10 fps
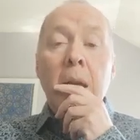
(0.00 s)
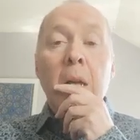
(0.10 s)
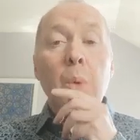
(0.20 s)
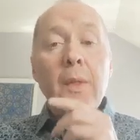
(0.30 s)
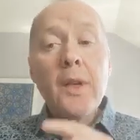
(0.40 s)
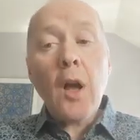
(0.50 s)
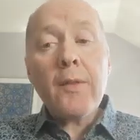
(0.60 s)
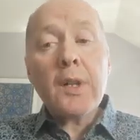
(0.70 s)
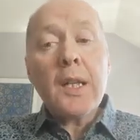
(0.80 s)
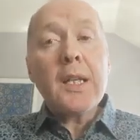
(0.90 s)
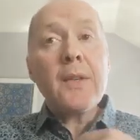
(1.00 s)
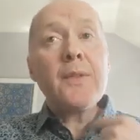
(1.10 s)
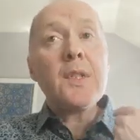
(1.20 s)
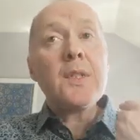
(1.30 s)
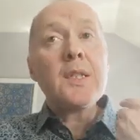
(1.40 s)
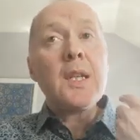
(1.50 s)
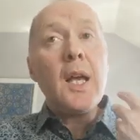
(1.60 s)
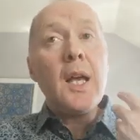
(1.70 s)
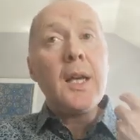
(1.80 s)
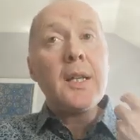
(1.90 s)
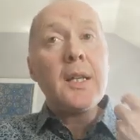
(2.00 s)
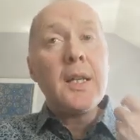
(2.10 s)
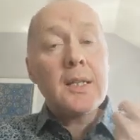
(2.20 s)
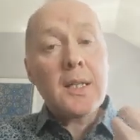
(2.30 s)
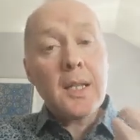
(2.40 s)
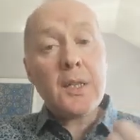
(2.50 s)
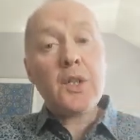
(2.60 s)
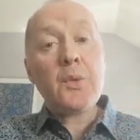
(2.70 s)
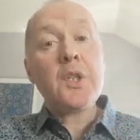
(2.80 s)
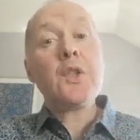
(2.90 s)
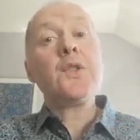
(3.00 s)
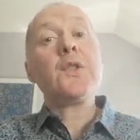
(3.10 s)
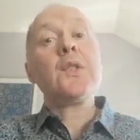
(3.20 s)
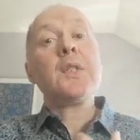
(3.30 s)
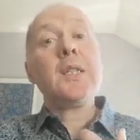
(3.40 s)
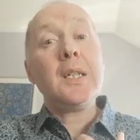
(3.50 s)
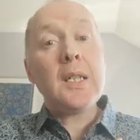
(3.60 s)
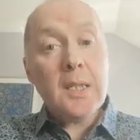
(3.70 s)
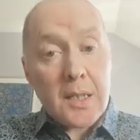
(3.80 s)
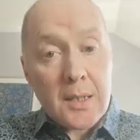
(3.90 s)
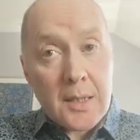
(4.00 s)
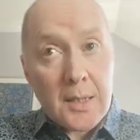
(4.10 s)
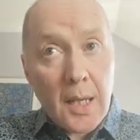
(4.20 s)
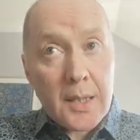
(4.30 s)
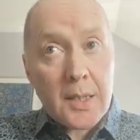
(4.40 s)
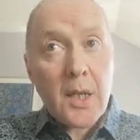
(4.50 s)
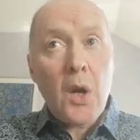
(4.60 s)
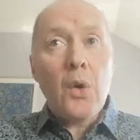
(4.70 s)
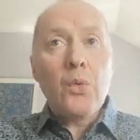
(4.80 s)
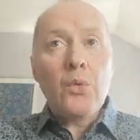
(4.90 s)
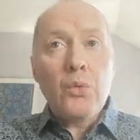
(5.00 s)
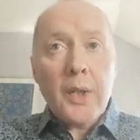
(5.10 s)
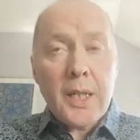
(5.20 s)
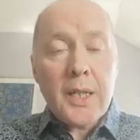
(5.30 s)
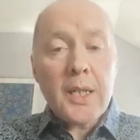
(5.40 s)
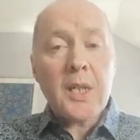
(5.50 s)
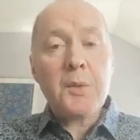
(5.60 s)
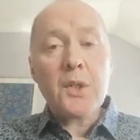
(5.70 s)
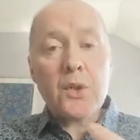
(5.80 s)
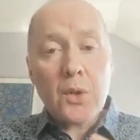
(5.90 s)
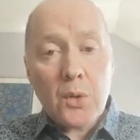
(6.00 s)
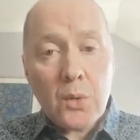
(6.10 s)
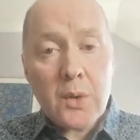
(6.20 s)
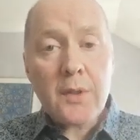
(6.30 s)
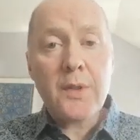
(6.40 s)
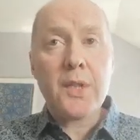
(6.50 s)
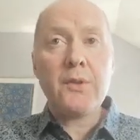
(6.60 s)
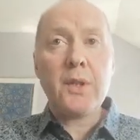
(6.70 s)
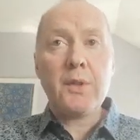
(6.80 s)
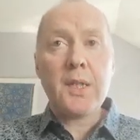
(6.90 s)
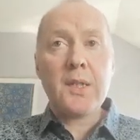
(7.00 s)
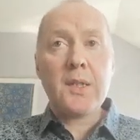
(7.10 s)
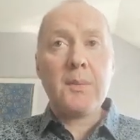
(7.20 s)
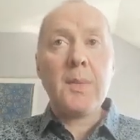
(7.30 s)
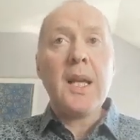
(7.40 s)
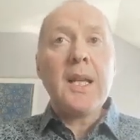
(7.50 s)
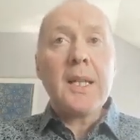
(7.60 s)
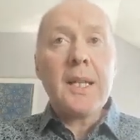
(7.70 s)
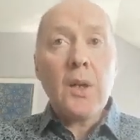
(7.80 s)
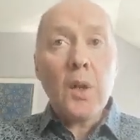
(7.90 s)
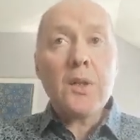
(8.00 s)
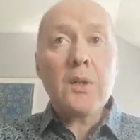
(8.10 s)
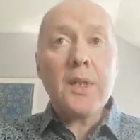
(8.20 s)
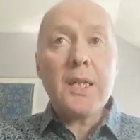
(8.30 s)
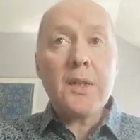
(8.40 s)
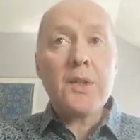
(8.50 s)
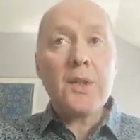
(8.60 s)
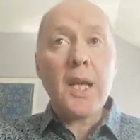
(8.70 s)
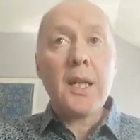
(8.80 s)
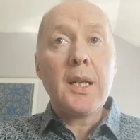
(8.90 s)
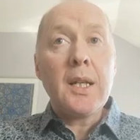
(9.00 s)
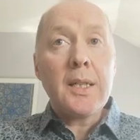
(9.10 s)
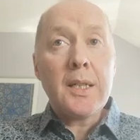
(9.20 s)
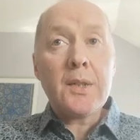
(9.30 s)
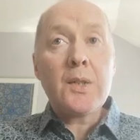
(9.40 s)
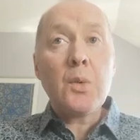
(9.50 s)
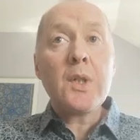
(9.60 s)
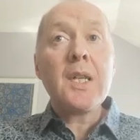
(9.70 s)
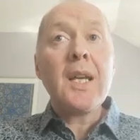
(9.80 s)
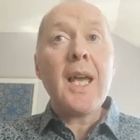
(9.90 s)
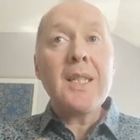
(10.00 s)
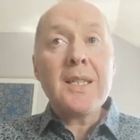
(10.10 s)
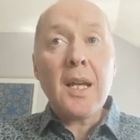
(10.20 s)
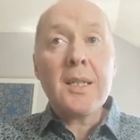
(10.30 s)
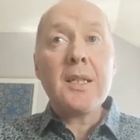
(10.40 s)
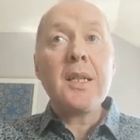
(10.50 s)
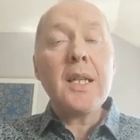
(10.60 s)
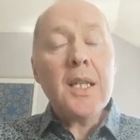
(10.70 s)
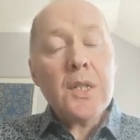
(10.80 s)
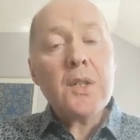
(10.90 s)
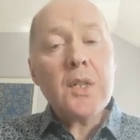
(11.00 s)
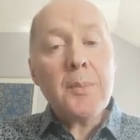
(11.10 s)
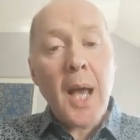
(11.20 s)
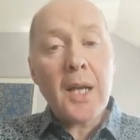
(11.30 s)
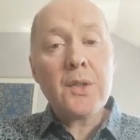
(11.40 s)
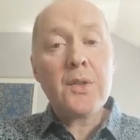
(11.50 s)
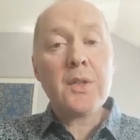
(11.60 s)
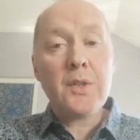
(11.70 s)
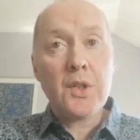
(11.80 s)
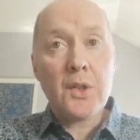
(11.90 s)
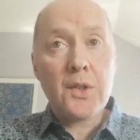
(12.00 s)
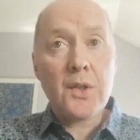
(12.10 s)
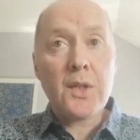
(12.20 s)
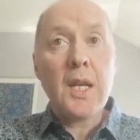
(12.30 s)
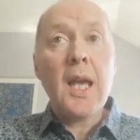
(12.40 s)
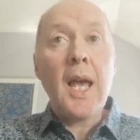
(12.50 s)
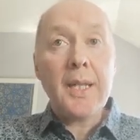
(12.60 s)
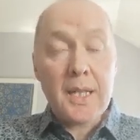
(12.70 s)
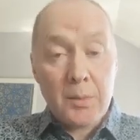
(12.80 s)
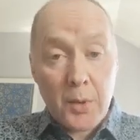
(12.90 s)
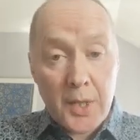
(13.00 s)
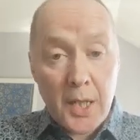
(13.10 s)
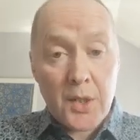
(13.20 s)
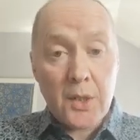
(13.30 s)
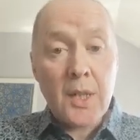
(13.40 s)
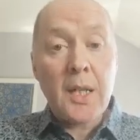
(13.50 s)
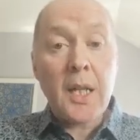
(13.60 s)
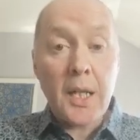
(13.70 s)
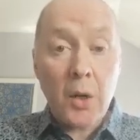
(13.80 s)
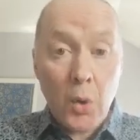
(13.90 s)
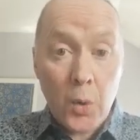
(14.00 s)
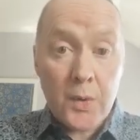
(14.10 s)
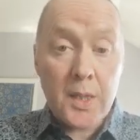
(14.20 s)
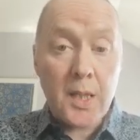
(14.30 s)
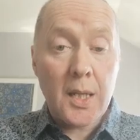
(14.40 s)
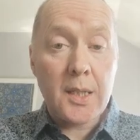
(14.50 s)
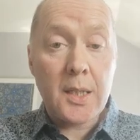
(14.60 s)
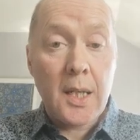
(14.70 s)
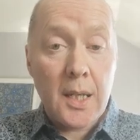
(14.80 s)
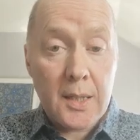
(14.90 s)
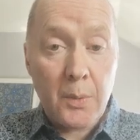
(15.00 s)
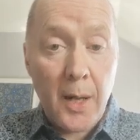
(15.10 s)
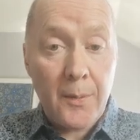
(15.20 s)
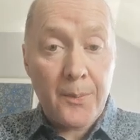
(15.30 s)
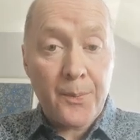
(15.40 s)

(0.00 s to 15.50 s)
And while the novel gives us insight into injustice in Indian society, reading it with the tools of literary criticism can also lead us towards insights into the patterns of injustice and exploitation in our own society as well.